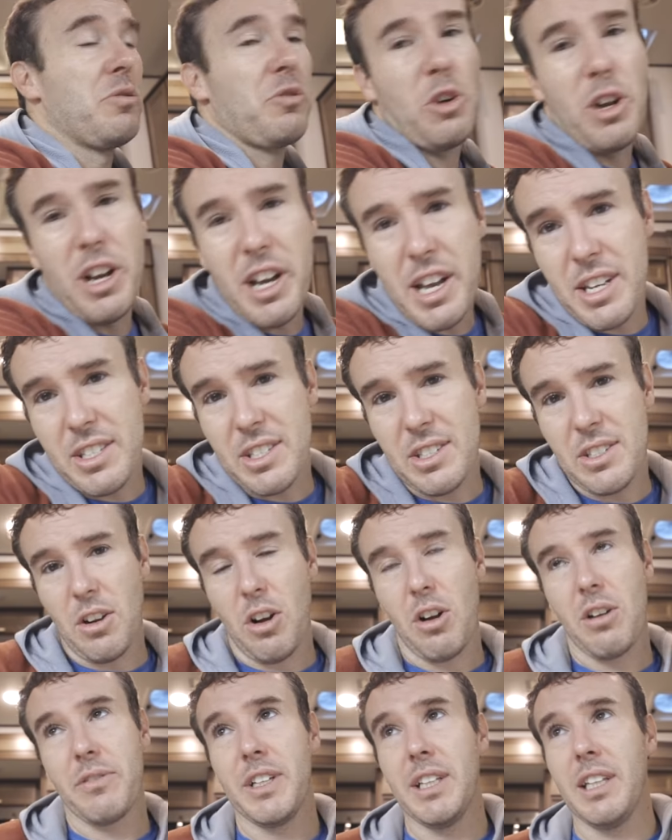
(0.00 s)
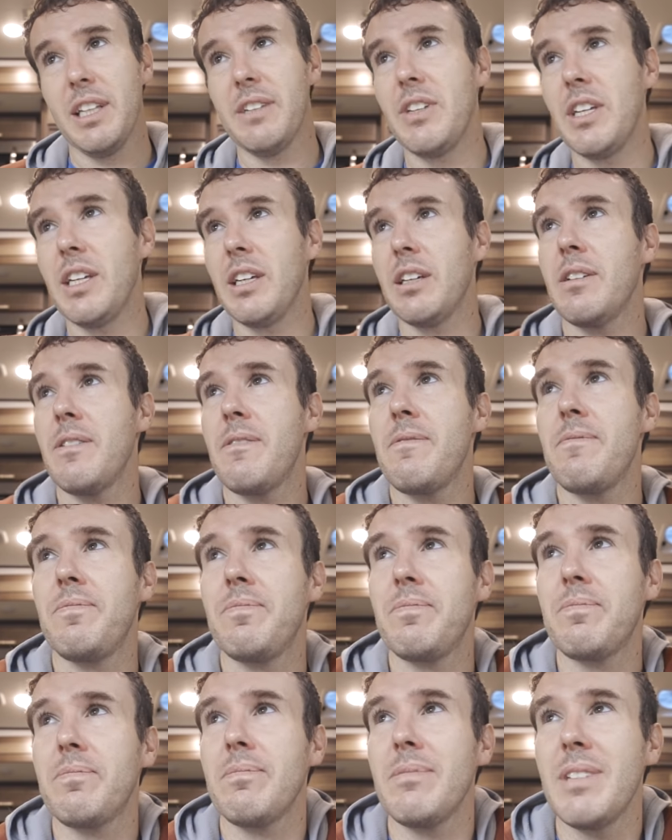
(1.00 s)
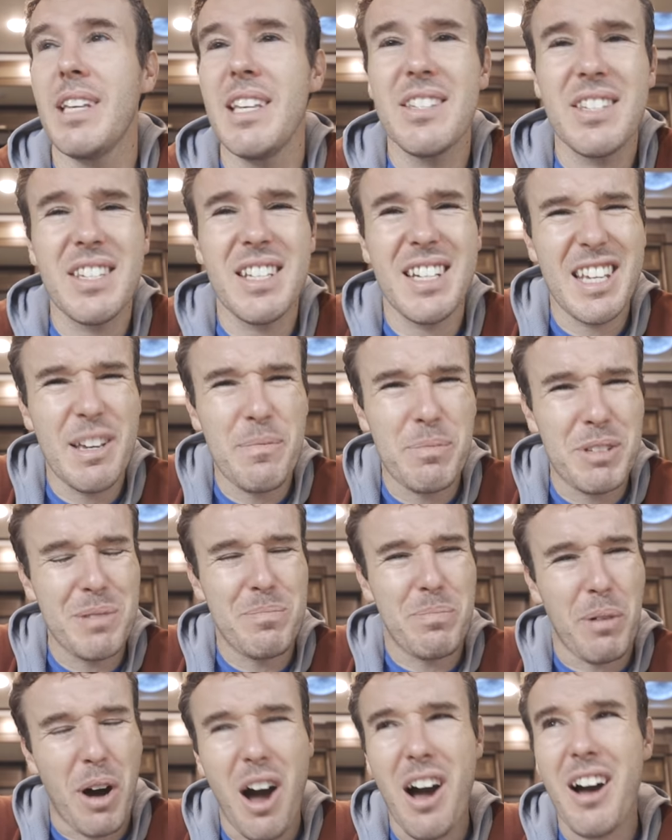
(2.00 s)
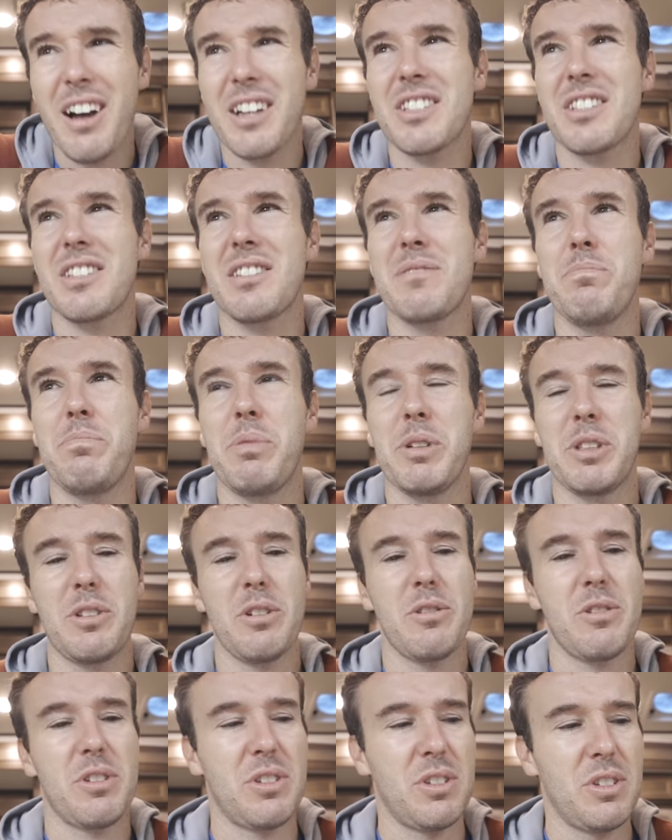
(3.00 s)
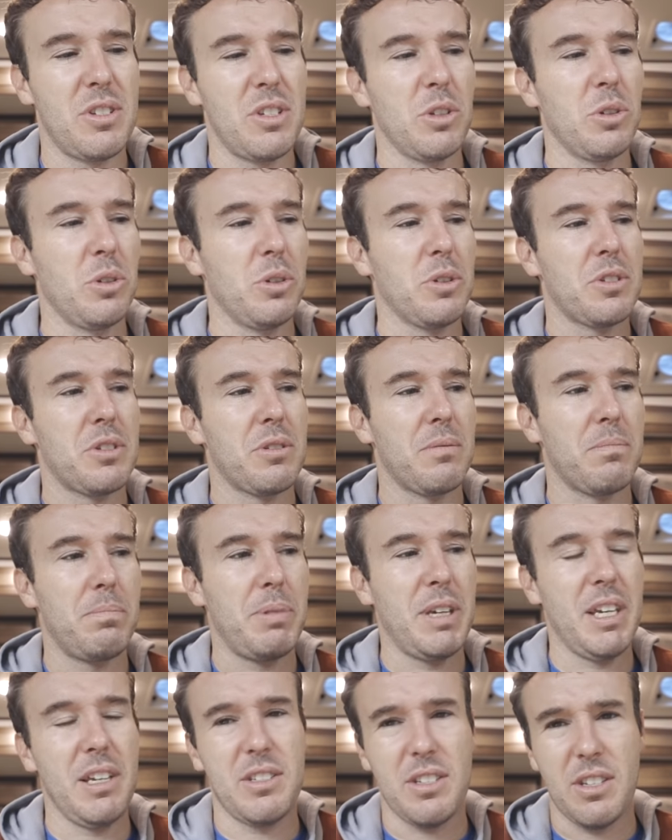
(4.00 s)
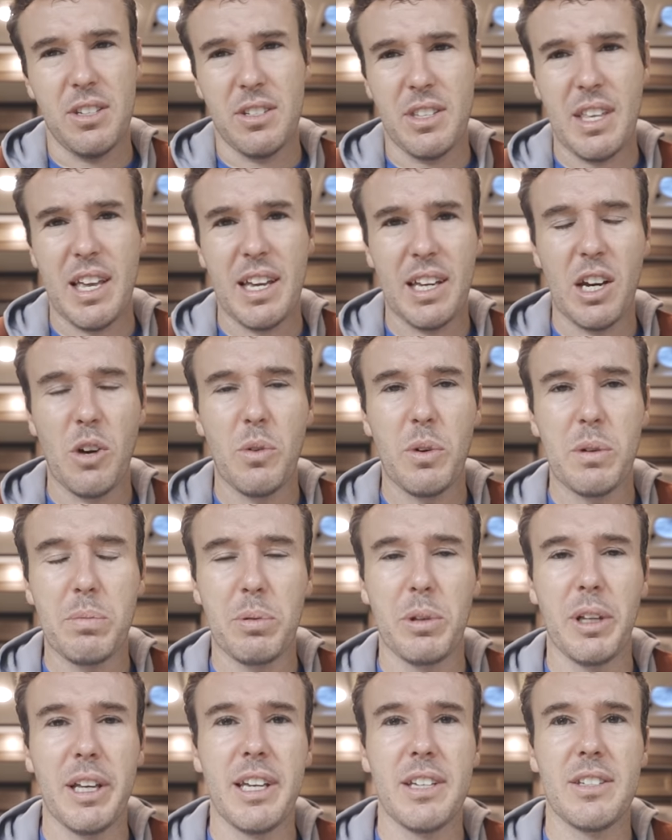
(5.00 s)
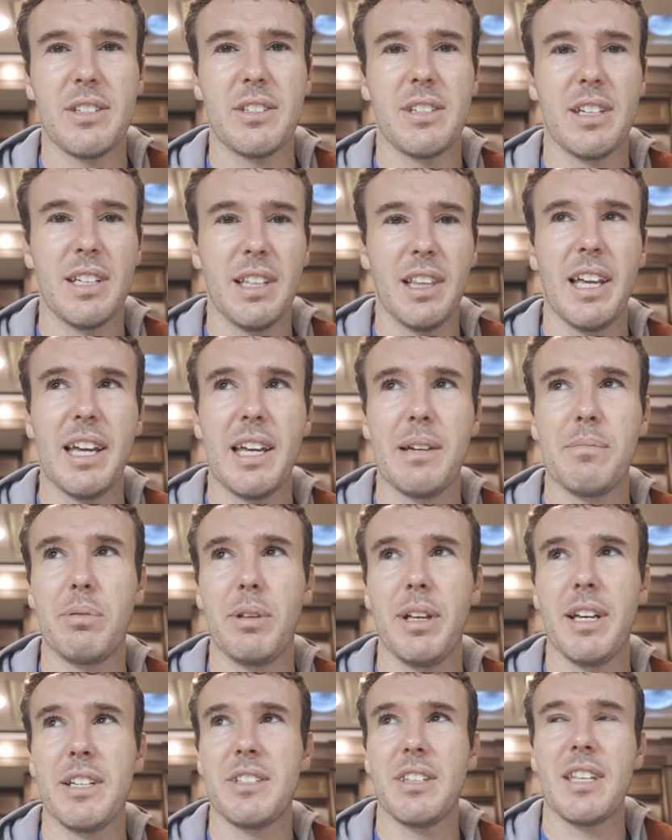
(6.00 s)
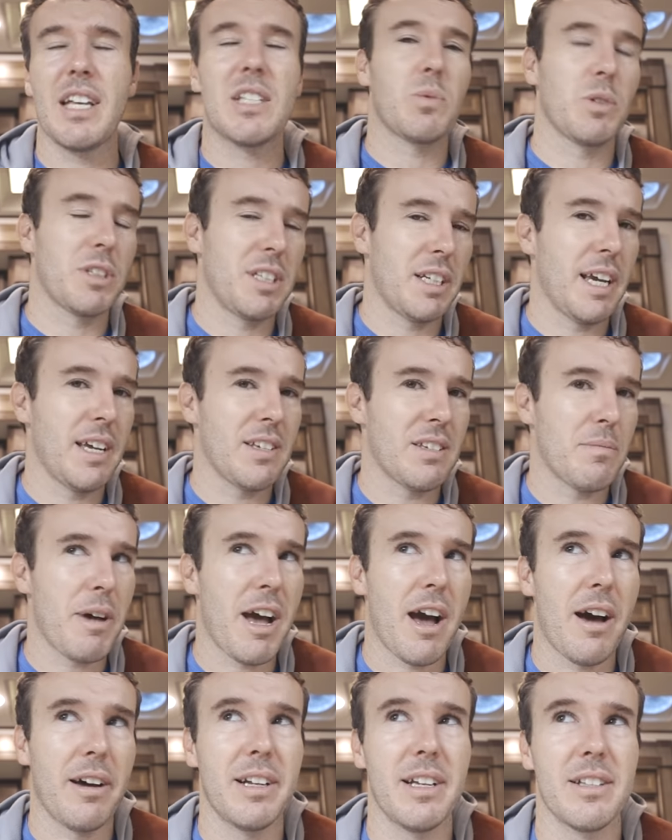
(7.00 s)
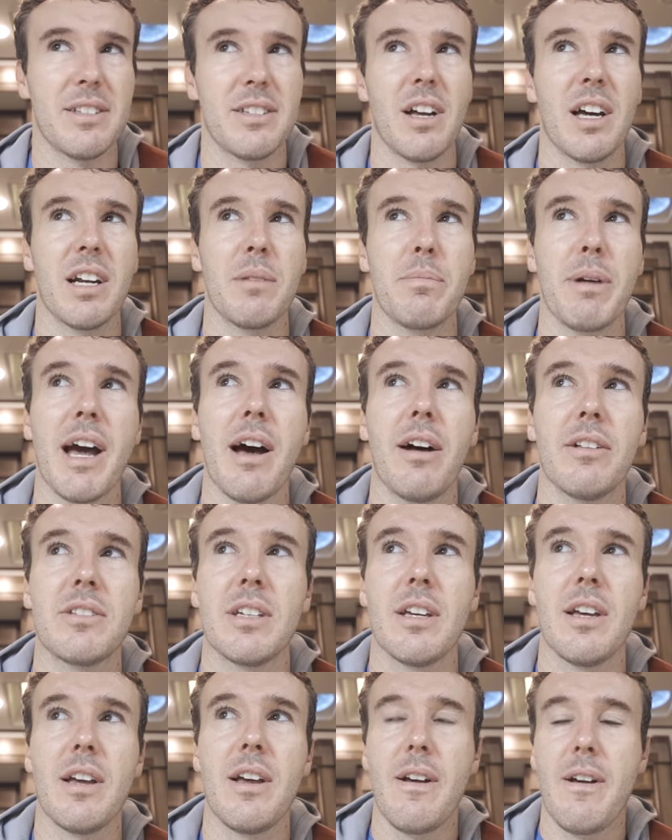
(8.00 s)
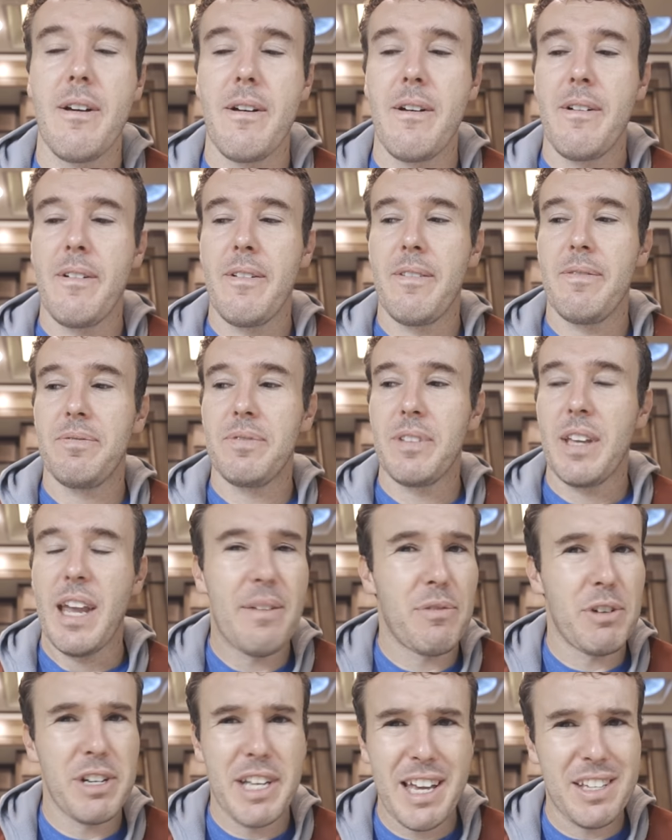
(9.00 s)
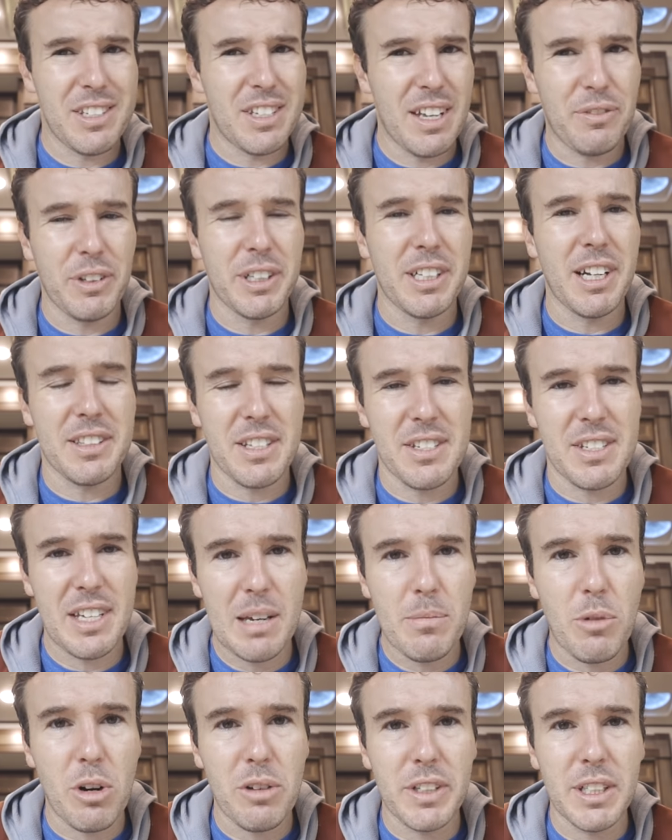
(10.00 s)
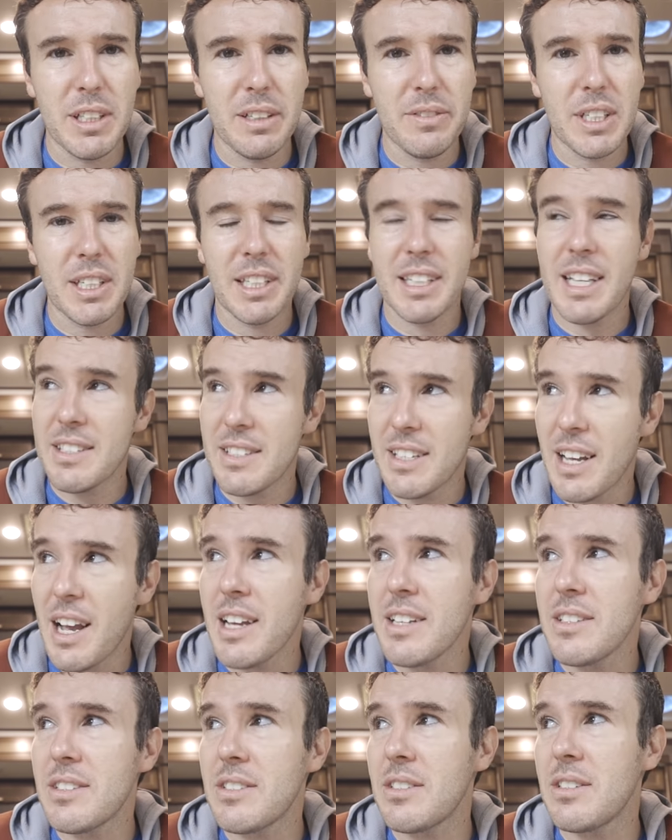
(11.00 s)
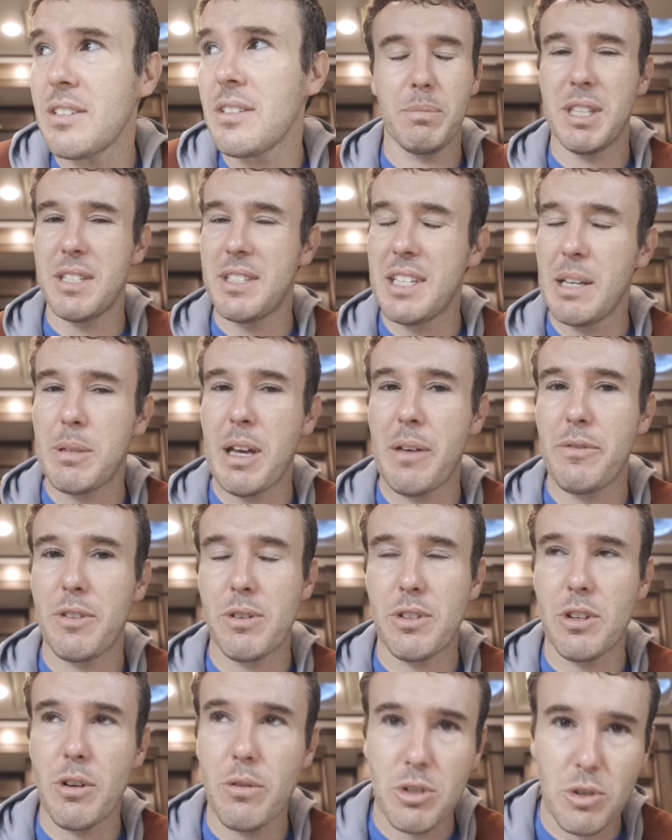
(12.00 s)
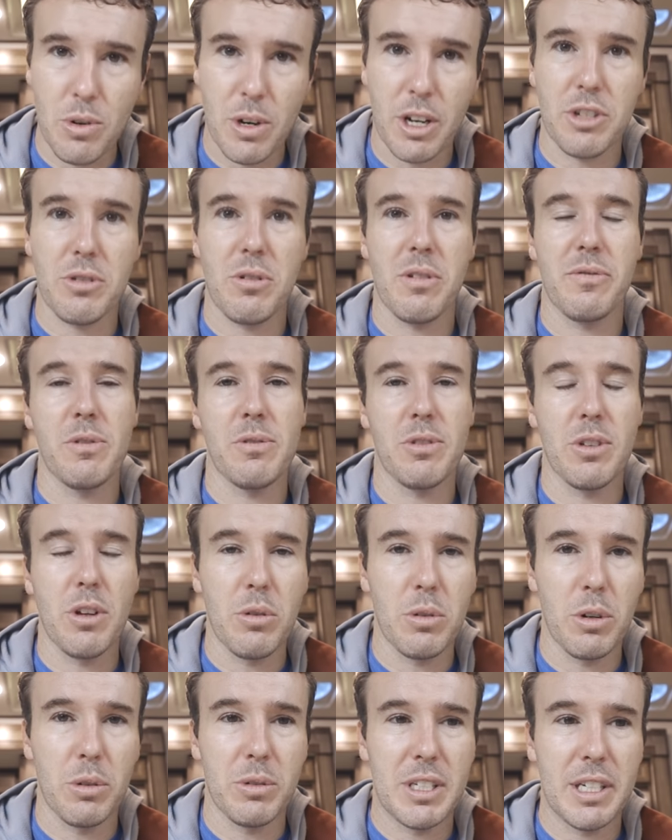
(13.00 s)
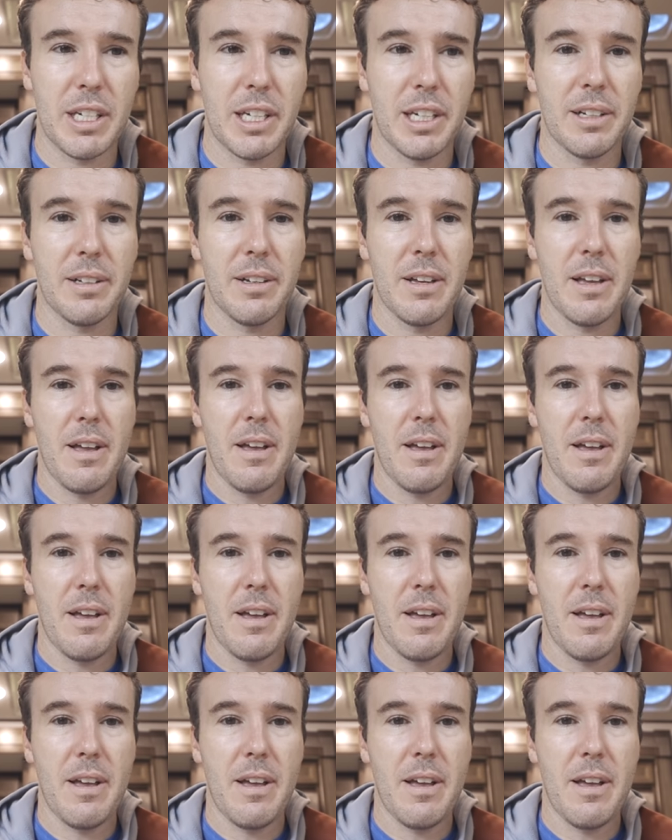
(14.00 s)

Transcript: for us, RV living is an empty box, but there's still some pieces that go in place and lay in place. And that's what today is about. It's not about every day is definitely not the same RV living, and that's nice. But at the same time, if there's no structure, if there's no routine,